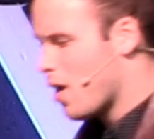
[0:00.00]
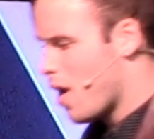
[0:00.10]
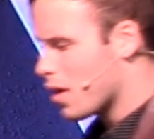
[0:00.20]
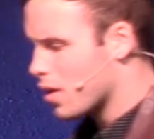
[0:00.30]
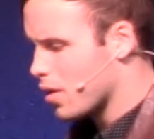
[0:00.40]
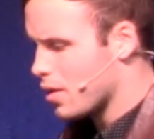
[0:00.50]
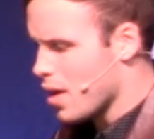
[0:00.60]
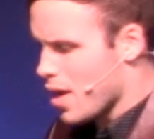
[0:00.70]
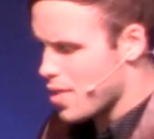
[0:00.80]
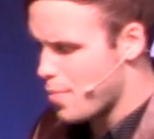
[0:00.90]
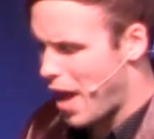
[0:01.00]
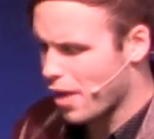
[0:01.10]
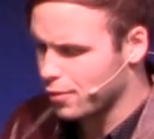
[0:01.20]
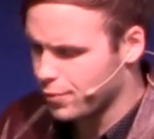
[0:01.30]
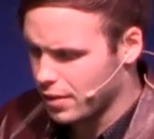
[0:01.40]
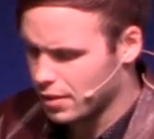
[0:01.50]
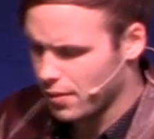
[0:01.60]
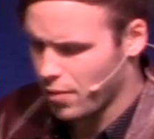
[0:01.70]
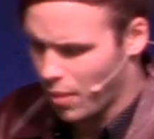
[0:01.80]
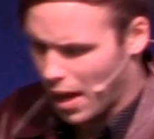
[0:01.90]
conquered the
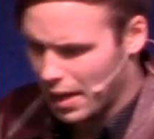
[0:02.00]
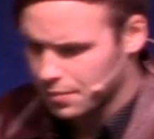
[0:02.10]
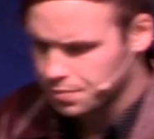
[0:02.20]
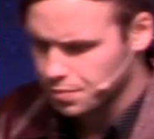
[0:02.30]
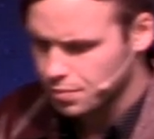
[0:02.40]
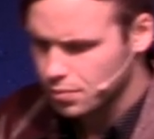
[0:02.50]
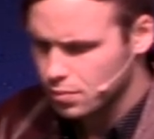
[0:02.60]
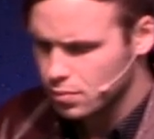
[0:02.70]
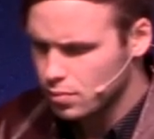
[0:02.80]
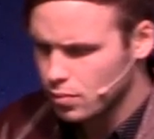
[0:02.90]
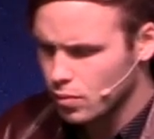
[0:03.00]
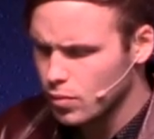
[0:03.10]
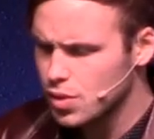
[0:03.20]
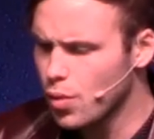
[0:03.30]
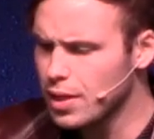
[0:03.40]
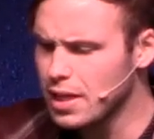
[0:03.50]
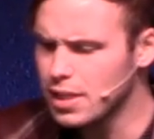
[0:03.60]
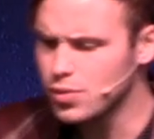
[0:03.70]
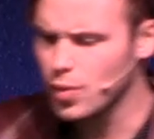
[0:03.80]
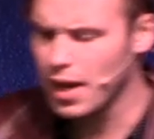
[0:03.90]
battlefield of the mind. So when
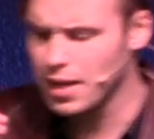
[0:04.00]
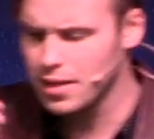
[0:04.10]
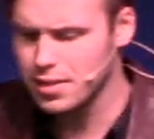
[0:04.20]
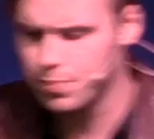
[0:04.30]
he's writing